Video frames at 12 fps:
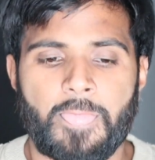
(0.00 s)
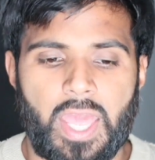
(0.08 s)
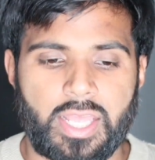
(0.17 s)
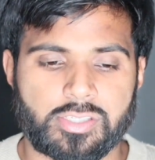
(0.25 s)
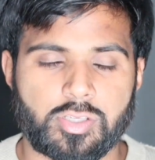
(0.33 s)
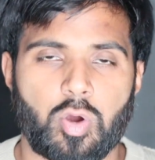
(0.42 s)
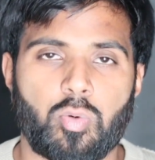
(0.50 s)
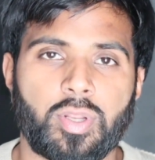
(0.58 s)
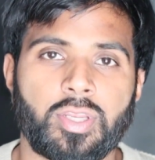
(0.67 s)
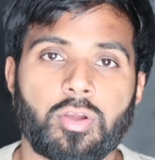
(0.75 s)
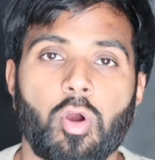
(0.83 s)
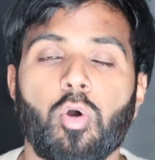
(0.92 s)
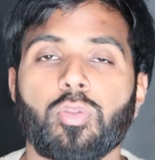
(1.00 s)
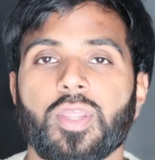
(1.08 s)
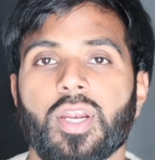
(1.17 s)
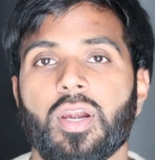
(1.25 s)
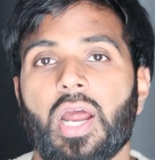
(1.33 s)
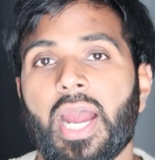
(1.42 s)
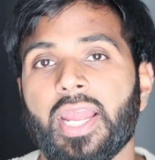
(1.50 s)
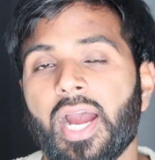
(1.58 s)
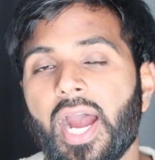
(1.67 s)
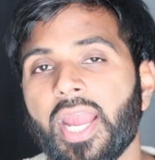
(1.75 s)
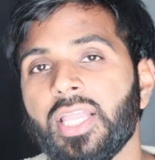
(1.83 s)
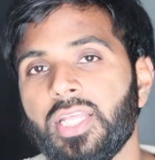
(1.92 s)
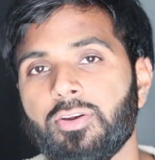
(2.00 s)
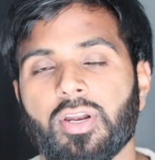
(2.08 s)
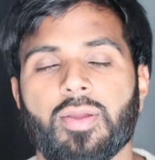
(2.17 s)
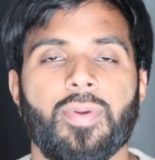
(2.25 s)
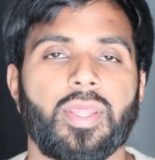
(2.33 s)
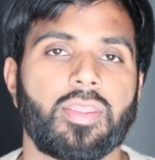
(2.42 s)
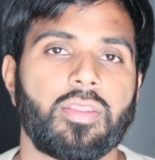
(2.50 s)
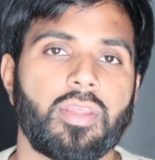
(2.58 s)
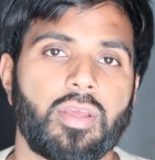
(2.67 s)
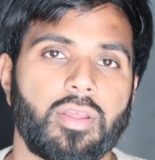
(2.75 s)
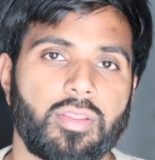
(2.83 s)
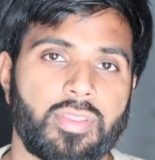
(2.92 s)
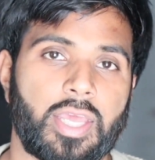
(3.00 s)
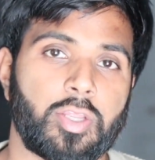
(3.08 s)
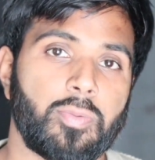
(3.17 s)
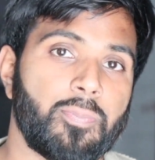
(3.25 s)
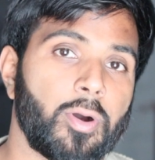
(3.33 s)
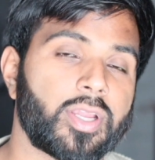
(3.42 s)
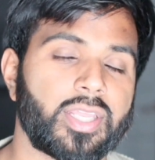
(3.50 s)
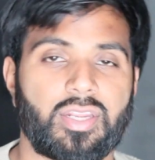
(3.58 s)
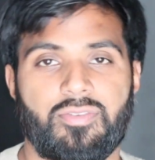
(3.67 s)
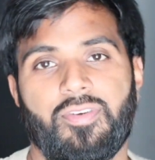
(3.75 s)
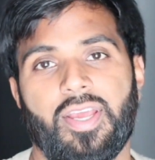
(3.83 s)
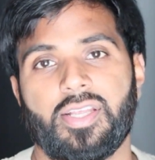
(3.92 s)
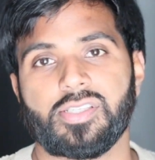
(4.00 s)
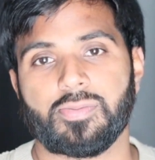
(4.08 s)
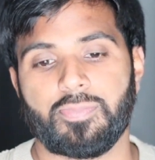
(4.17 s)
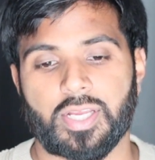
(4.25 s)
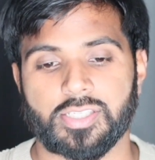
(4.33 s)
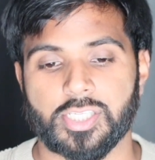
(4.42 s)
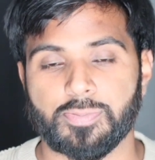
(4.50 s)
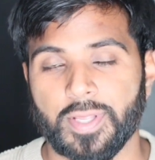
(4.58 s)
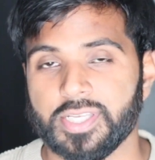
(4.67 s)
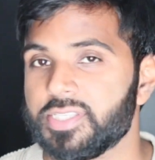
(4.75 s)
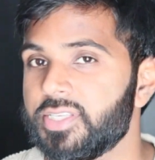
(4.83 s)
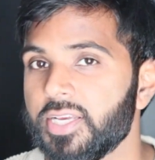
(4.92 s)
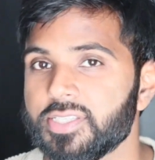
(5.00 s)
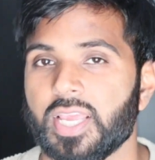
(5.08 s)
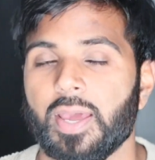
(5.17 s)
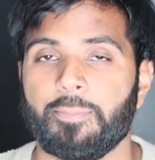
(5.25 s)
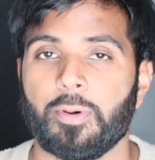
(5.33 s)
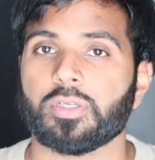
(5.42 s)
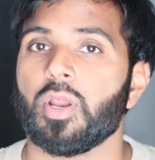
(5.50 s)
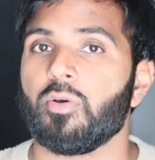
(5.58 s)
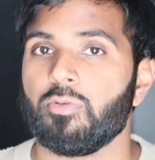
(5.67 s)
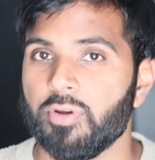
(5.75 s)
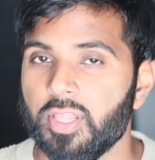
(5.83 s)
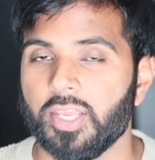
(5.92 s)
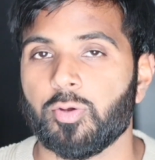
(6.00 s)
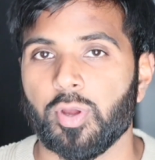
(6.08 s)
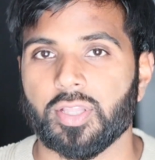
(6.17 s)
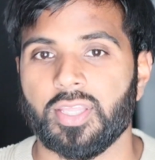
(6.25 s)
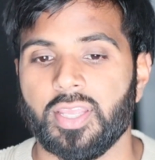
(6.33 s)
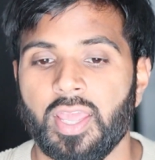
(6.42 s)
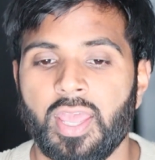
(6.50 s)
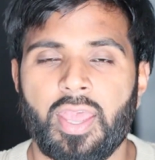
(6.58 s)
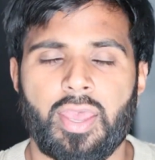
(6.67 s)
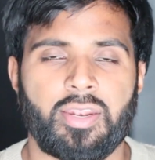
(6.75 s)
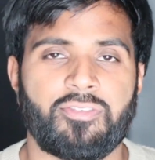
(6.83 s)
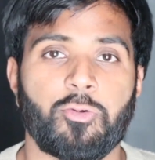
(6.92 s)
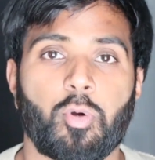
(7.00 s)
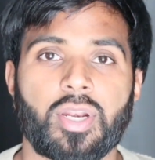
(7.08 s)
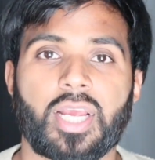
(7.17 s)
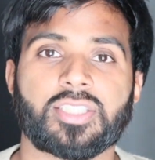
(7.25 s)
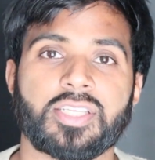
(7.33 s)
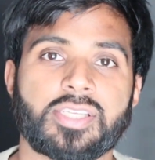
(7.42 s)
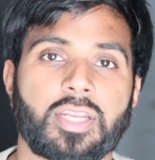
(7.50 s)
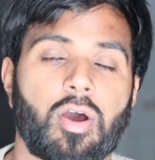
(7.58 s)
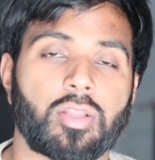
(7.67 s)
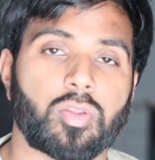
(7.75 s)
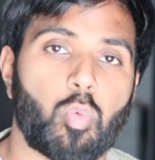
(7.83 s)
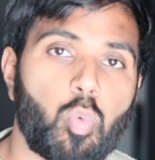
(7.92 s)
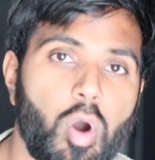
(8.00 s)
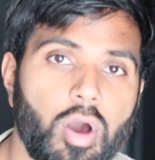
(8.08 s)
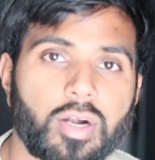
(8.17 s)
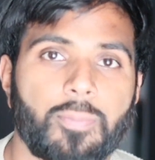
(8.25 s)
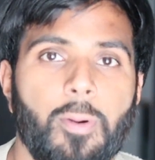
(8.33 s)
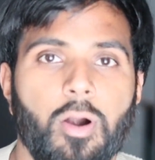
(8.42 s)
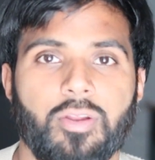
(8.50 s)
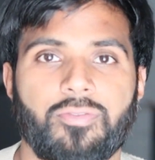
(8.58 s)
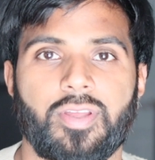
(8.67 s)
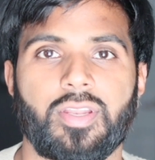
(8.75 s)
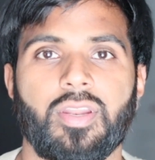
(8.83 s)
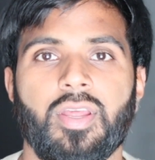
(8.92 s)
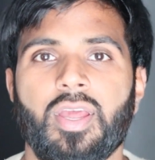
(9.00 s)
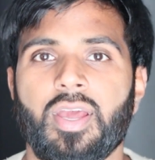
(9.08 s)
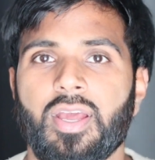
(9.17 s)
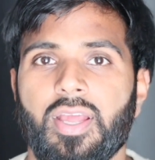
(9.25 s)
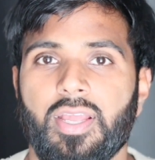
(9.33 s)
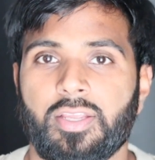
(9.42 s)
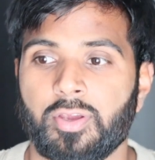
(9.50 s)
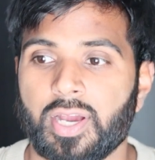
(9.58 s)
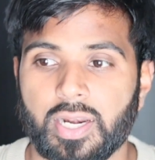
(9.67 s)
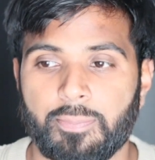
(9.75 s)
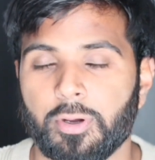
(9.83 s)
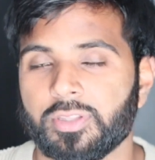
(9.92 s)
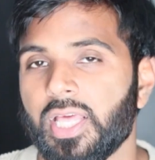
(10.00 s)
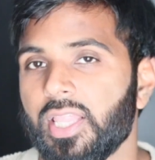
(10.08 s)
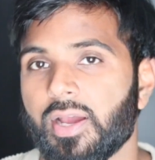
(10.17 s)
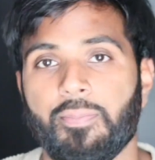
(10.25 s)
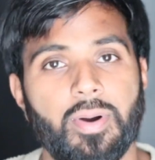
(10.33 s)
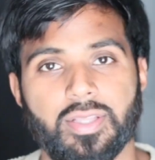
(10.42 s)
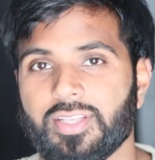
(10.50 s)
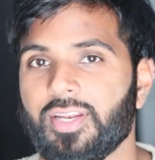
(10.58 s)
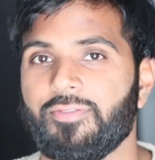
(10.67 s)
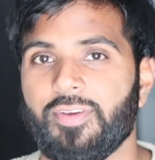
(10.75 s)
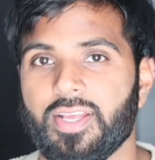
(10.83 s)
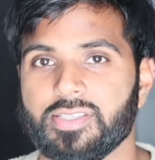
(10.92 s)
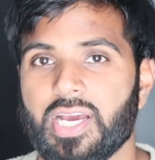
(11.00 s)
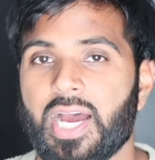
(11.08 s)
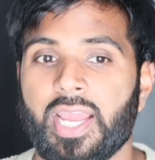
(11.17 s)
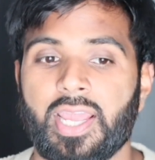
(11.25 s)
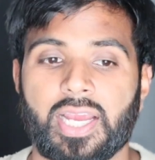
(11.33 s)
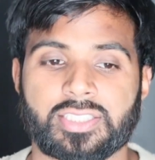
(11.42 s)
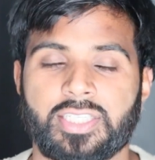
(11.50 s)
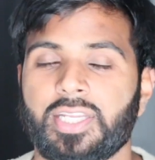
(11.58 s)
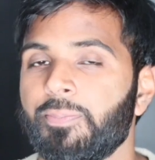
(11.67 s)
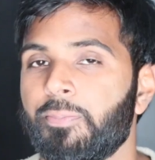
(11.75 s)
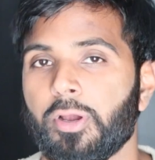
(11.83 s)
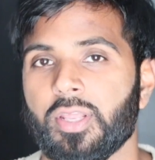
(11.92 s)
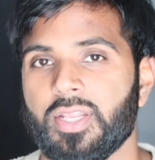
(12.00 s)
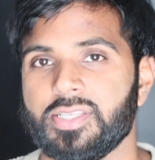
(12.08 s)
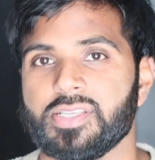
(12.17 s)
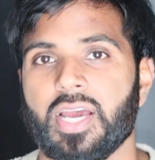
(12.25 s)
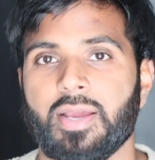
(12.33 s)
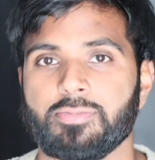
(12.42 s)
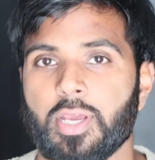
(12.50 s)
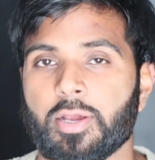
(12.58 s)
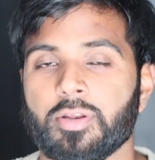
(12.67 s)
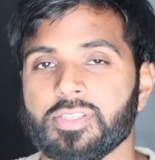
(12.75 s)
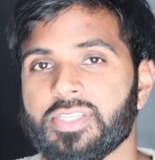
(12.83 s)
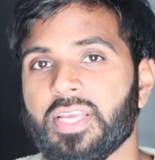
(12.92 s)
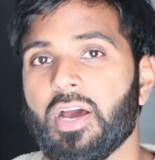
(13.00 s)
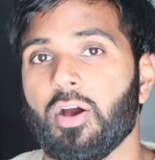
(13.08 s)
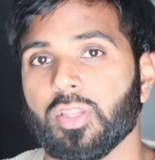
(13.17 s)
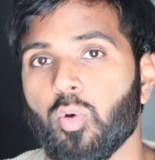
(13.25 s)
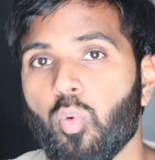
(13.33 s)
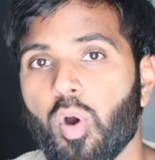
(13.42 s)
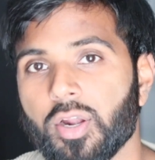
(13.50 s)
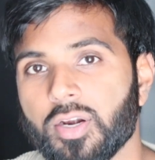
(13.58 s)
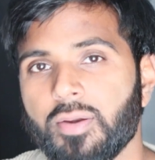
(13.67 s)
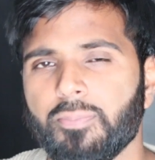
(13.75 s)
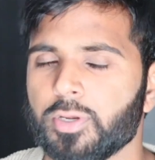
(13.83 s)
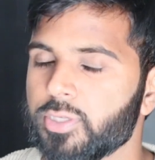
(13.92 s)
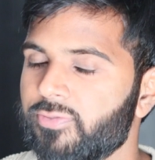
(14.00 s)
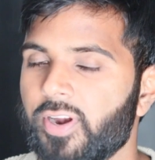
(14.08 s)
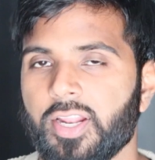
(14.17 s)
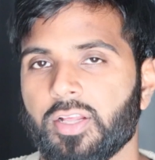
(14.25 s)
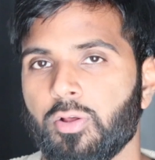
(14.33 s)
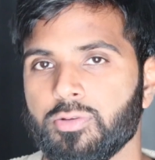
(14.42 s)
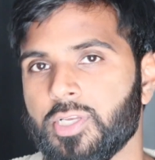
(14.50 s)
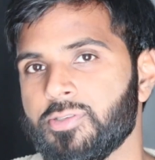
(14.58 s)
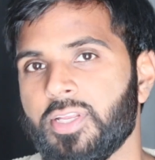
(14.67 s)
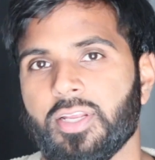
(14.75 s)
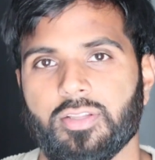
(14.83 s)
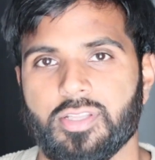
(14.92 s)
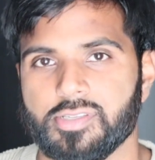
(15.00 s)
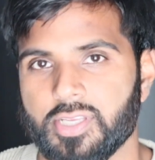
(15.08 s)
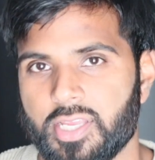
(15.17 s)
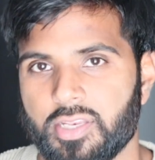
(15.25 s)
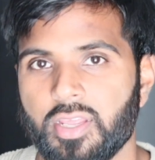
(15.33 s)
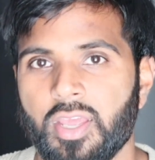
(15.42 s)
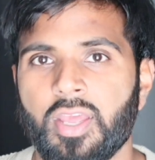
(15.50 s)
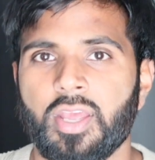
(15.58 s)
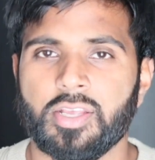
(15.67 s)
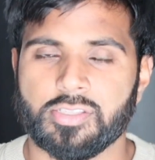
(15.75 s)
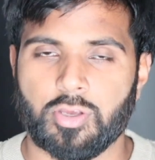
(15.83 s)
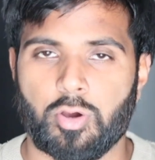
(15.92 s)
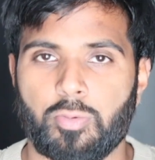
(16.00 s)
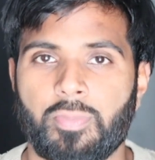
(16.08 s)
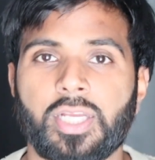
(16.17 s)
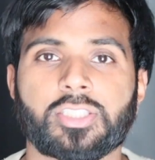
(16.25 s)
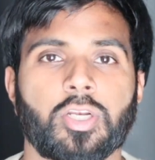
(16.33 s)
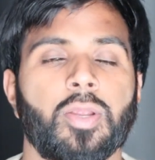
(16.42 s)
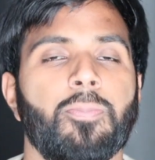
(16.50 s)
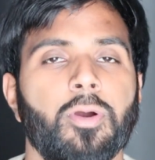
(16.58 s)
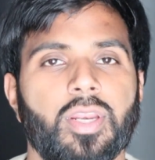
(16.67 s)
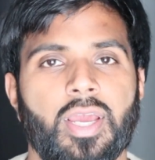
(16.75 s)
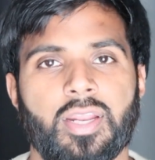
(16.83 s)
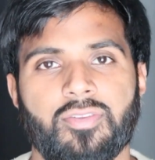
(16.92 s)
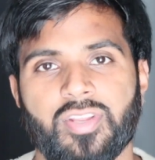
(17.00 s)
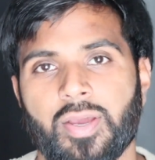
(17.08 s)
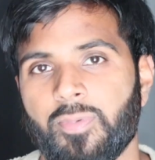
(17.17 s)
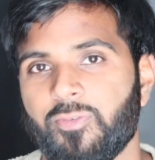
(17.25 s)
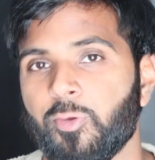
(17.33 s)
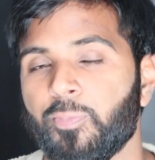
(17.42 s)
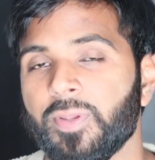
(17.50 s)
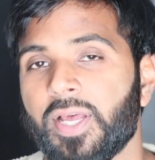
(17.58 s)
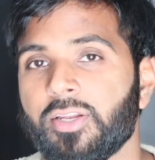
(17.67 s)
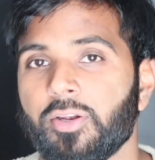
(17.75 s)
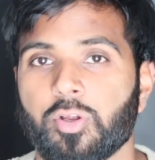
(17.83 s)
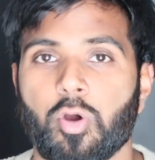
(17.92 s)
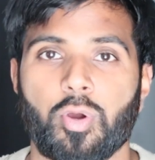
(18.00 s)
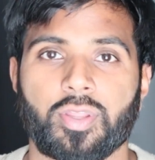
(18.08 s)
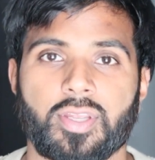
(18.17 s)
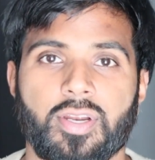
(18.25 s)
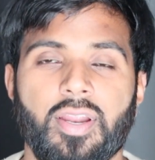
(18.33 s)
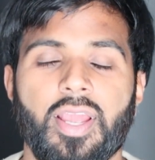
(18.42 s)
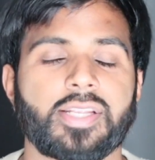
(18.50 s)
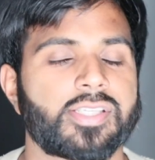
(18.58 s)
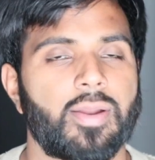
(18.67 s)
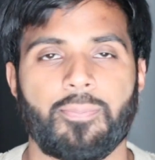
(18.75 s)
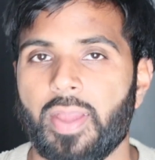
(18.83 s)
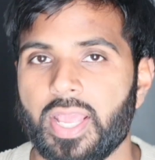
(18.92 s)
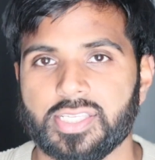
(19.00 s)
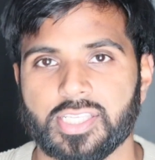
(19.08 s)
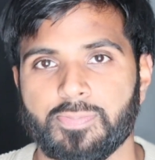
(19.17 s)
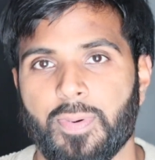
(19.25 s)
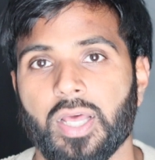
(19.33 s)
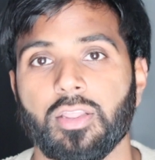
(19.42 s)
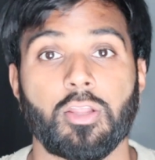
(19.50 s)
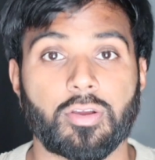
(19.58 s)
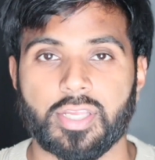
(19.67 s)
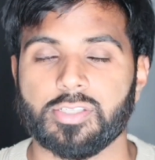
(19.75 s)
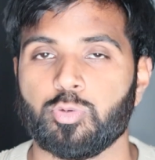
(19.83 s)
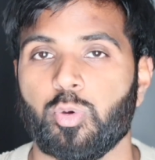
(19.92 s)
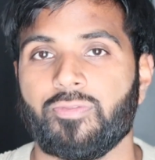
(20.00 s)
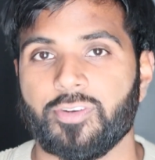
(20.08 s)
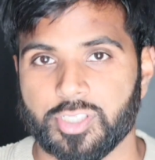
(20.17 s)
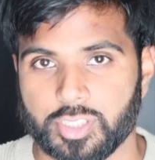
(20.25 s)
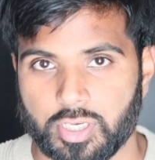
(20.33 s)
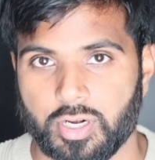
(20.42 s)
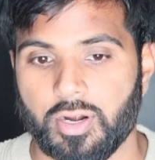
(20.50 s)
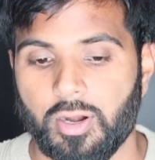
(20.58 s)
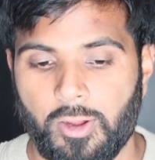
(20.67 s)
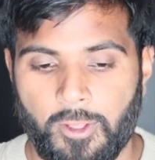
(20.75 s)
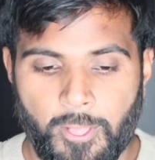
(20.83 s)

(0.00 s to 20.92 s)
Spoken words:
And so when you go there, I highly recommend that you book in advance, because this place does get booked really quickly. And if you want to actually sit on the water part of it, you got to book that like a month in advance. I actually didn't book it in time, so I couldn't sit on the water, but it very close. I was sitting on the sand. So make sure you book it ahead of time if you plan on going there. It's an amazing spot. Look into it for sure.